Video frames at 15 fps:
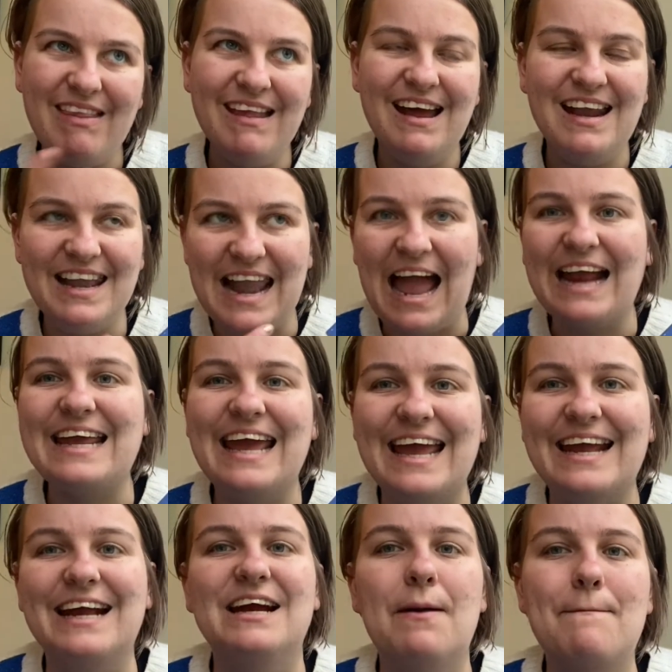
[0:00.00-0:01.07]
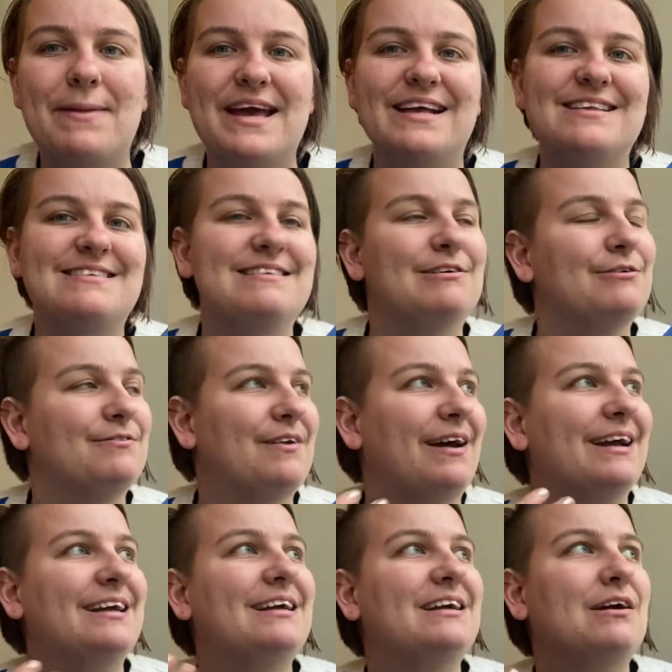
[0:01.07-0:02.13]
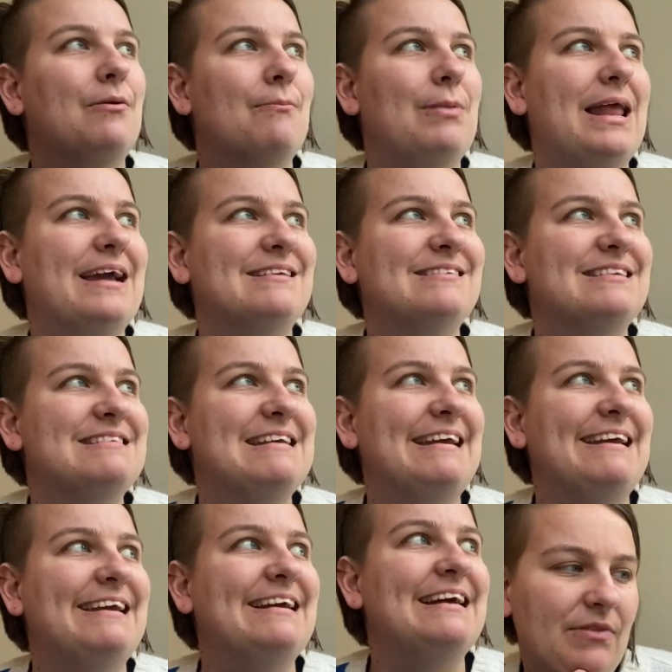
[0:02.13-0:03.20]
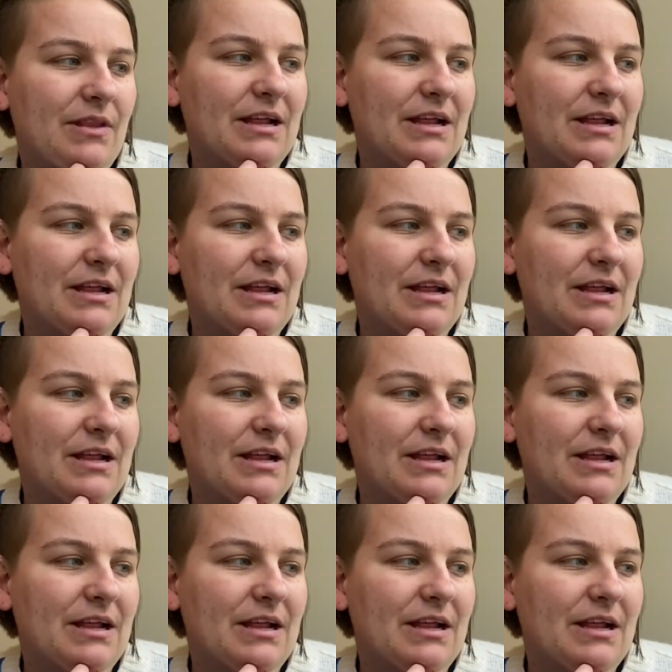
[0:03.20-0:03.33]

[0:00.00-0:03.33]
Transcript: lacking bits of like complexity.